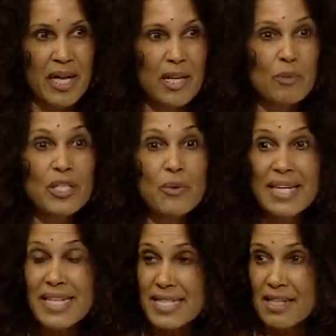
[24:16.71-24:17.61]
And when you
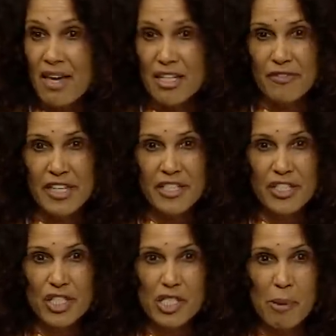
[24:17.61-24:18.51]
eat a lot of
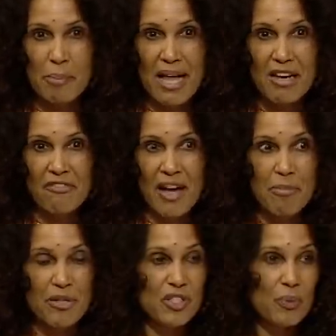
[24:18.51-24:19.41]
indigestible plant
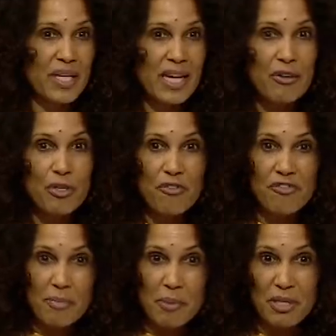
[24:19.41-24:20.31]
fiber, so we now know
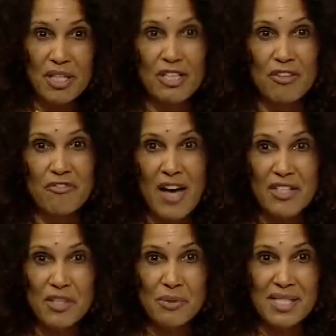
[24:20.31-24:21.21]
from the Burkina
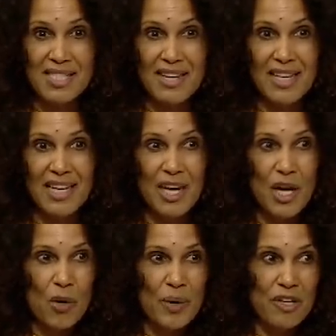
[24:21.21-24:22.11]
Faso study,
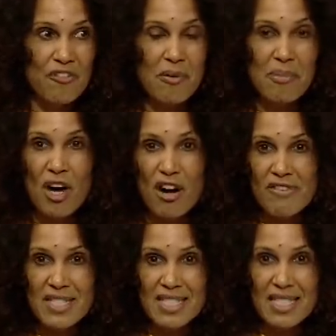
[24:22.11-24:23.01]
we know from the
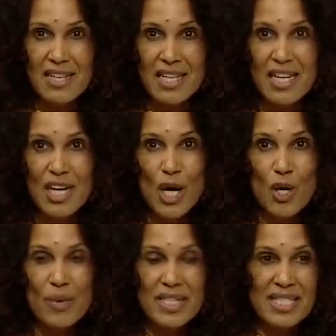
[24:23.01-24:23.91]
Harvard study,
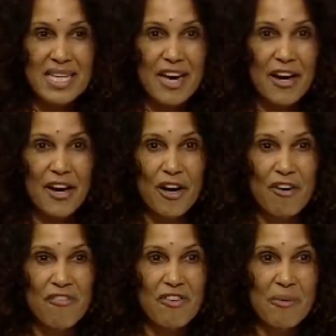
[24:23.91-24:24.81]
we see
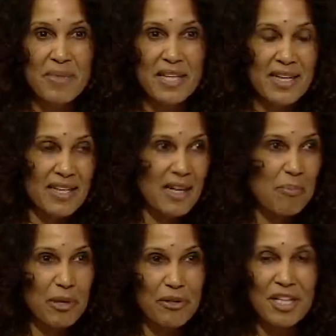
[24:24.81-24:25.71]
here from the
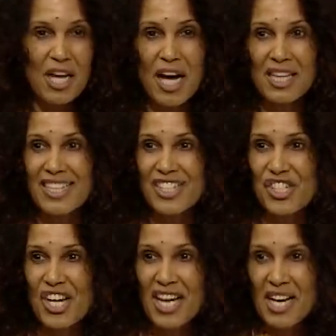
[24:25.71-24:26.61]
Imperial
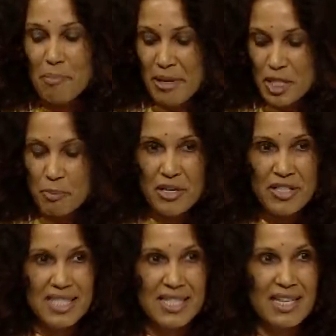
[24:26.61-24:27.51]
College Pittsburgh
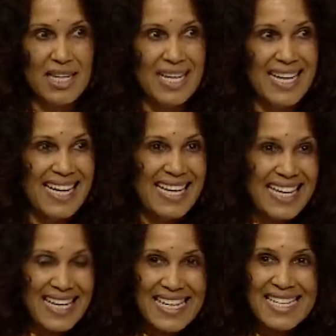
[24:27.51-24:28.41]
study,
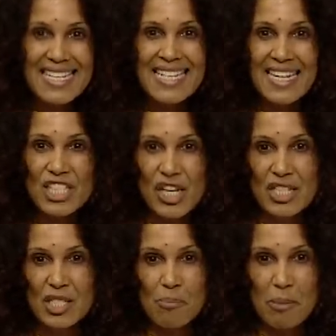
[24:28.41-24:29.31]

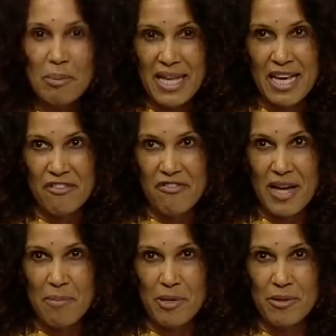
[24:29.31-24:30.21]
indigestible plant
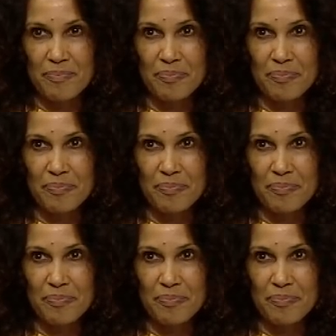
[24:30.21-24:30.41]
fiber.